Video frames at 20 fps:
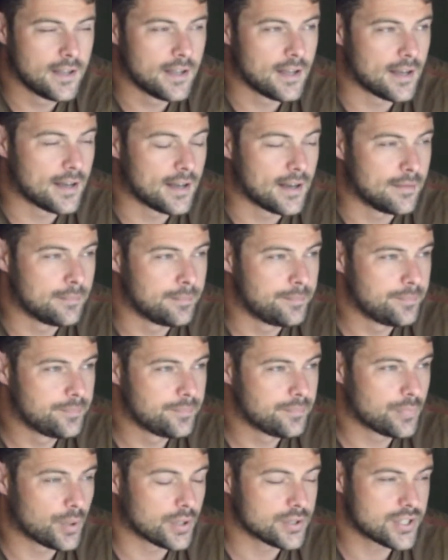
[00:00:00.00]

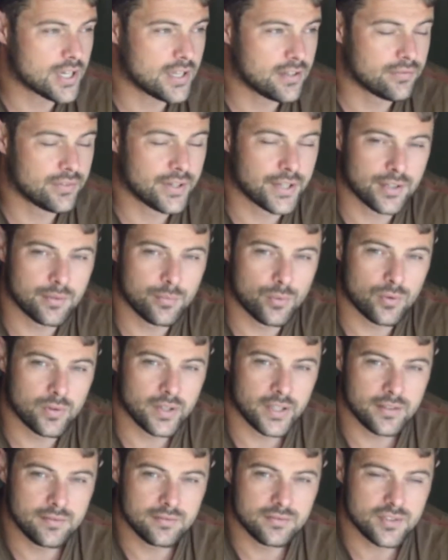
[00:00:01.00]
I checked the rig in the
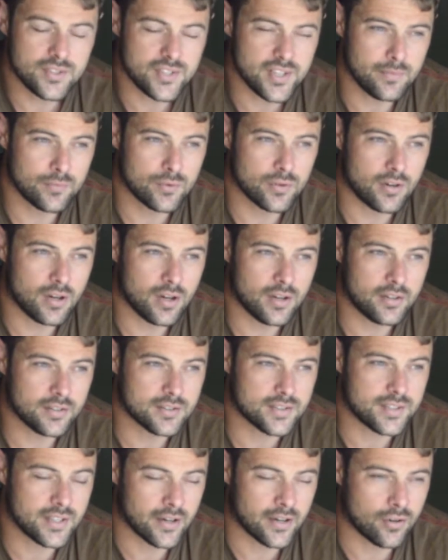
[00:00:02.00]
morning, it seemed alright,
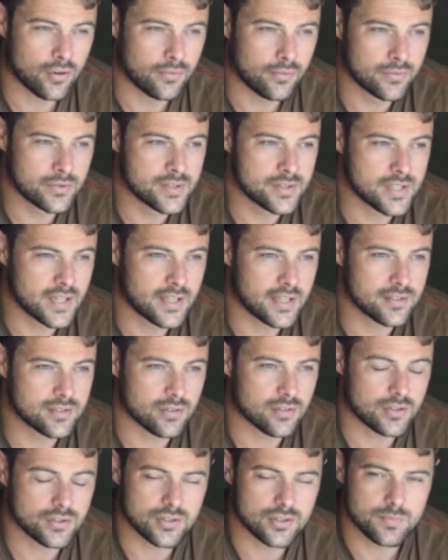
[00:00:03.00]
still had confidence in it,
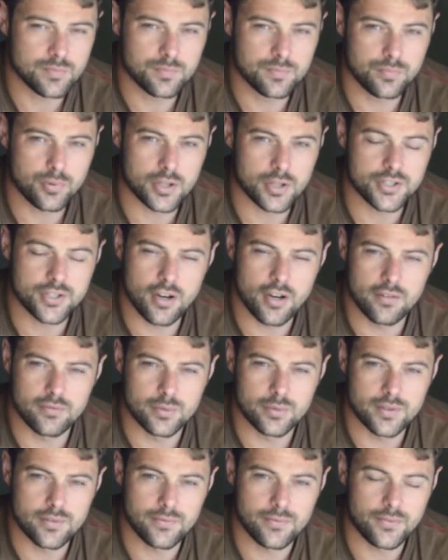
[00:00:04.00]
so I just brushed it over
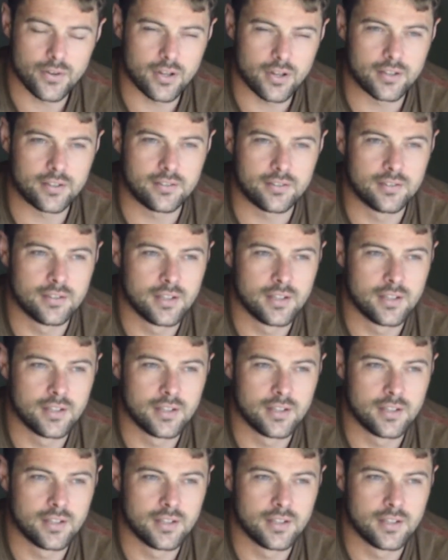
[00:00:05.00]
with the fine